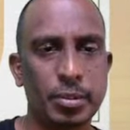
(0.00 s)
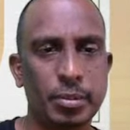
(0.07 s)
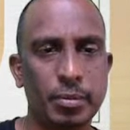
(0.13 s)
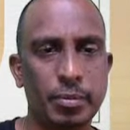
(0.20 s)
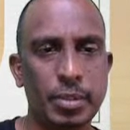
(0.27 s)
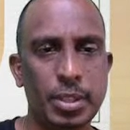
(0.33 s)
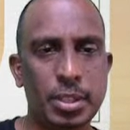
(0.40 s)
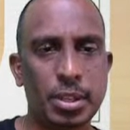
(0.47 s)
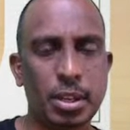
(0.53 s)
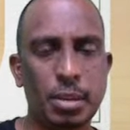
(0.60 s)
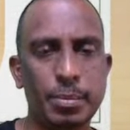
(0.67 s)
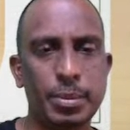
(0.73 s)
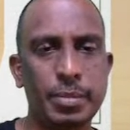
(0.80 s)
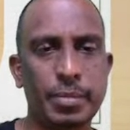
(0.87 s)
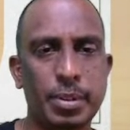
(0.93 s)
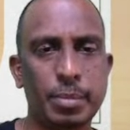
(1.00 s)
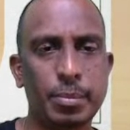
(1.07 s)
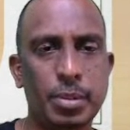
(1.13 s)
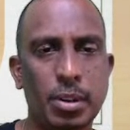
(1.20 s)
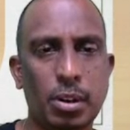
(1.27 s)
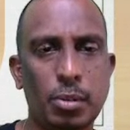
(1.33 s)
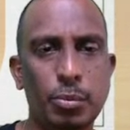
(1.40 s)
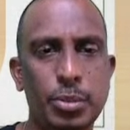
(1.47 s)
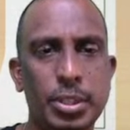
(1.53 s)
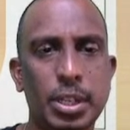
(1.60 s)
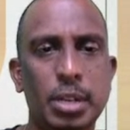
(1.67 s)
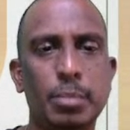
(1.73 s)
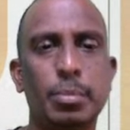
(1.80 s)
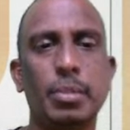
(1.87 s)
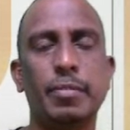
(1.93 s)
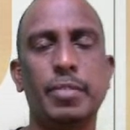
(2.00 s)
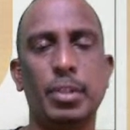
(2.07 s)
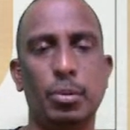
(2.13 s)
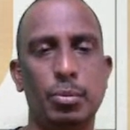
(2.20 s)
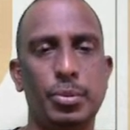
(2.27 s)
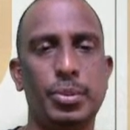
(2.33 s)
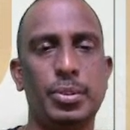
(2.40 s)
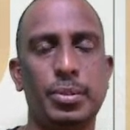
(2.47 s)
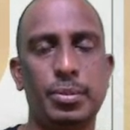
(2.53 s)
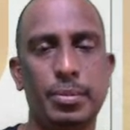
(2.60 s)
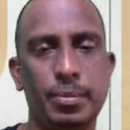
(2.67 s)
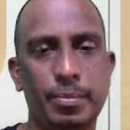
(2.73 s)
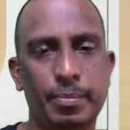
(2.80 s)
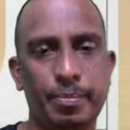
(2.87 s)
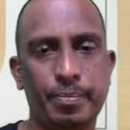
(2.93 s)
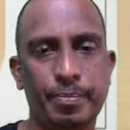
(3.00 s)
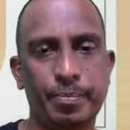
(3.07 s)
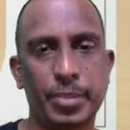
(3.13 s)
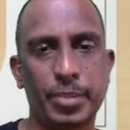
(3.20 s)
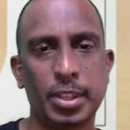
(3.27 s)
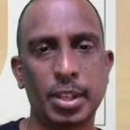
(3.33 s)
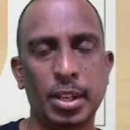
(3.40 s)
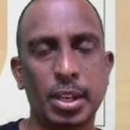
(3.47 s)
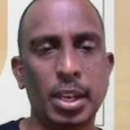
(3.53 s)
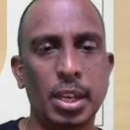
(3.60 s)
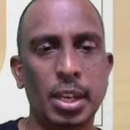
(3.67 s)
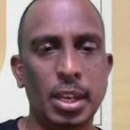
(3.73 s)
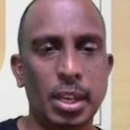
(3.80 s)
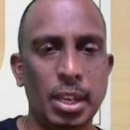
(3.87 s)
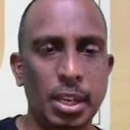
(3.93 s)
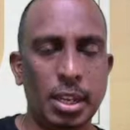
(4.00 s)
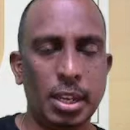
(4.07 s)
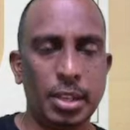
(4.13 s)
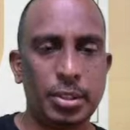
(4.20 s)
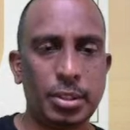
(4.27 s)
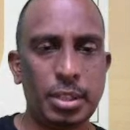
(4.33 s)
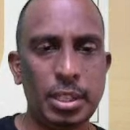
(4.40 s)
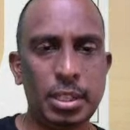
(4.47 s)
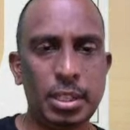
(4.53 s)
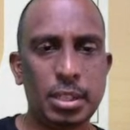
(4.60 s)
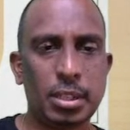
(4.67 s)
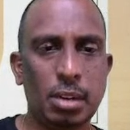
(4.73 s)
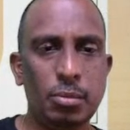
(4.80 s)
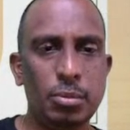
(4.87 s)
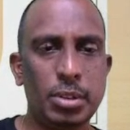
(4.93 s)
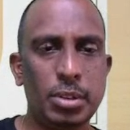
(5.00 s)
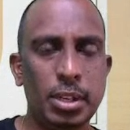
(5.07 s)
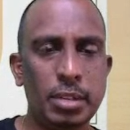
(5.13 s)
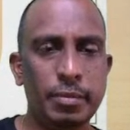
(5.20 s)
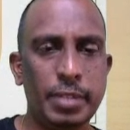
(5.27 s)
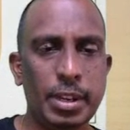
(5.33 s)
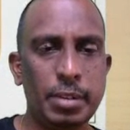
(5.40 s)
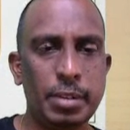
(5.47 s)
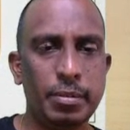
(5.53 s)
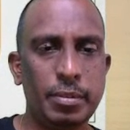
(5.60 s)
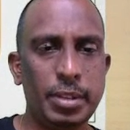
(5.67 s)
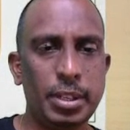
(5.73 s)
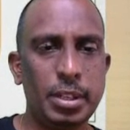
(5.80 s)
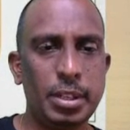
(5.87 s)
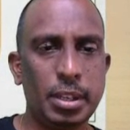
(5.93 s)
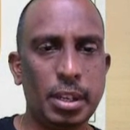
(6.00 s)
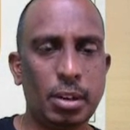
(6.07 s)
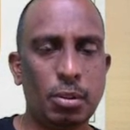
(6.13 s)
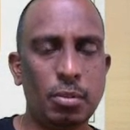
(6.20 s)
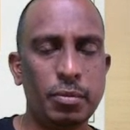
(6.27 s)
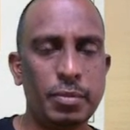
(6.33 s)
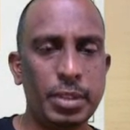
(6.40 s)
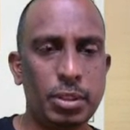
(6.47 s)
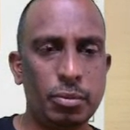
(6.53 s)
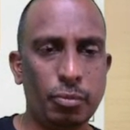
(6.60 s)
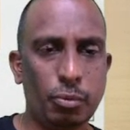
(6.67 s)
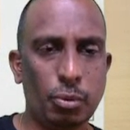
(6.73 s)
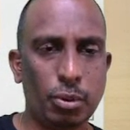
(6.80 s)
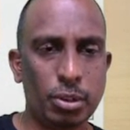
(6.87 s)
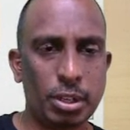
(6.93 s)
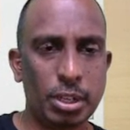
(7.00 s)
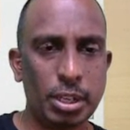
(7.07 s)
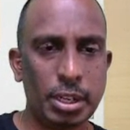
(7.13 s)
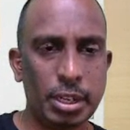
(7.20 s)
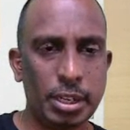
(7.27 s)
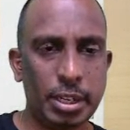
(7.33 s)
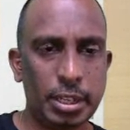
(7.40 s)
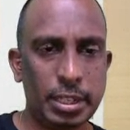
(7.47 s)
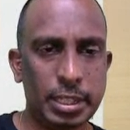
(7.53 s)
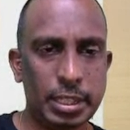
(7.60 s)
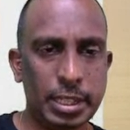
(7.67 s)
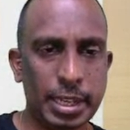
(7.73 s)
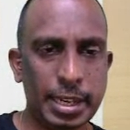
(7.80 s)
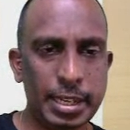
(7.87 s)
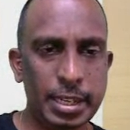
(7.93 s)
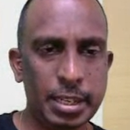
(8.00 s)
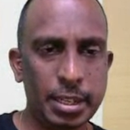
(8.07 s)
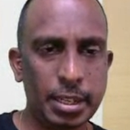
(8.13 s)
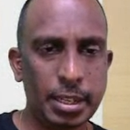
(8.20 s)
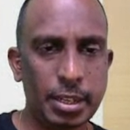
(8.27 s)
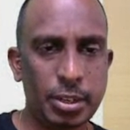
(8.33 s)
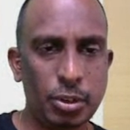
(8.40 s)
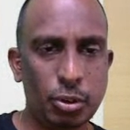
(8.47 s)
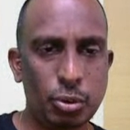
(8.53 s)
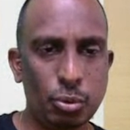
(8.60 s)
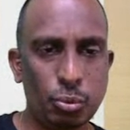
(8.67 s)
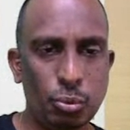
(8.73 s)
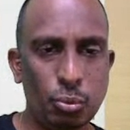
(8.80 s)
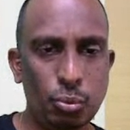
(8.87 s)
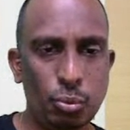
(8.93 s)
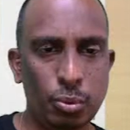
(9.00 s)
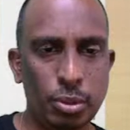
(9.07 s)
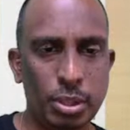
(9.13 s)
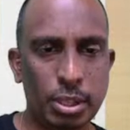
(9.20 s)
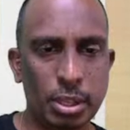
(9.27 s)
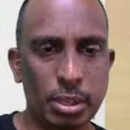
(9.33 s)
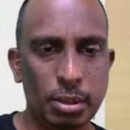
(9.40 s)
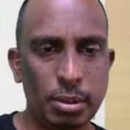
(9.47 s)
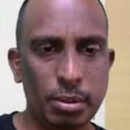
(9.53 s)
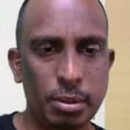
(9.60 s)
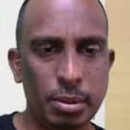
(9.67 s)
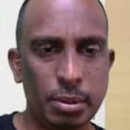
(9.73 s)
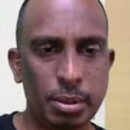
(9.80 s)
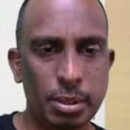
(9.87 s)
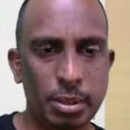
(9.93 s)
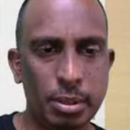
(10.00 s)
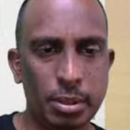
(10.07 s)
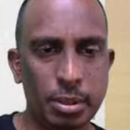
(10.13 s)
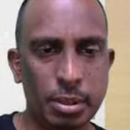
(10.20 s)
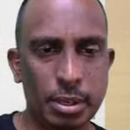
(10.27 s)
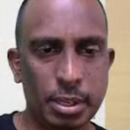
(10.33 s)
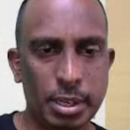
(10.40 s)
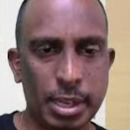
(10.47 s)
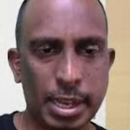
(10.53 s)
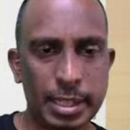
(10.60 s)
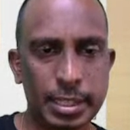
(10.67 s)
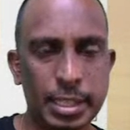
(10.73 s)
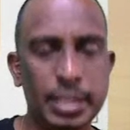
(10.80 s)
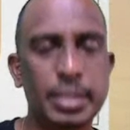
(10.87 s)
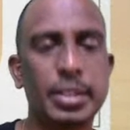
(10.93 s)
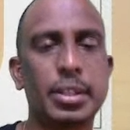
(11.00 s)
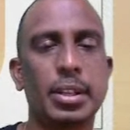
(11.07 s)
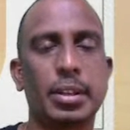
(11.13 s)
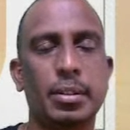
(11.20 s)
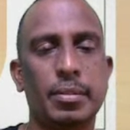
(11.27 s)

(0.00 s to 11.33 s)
which comes from cows and buffaloes. So this cow dung, along with water, it is sent into the digester.